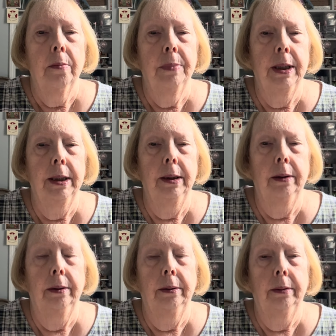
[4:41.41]
But
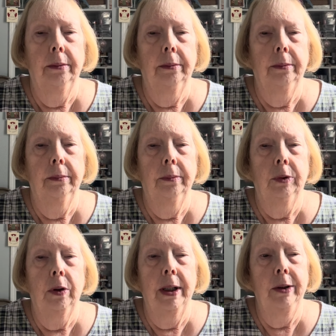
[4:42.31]

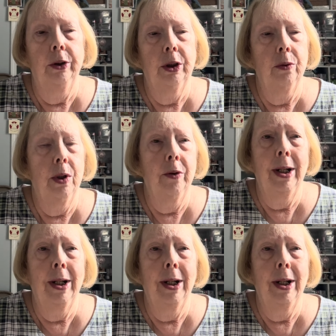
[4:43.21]
so I looked around.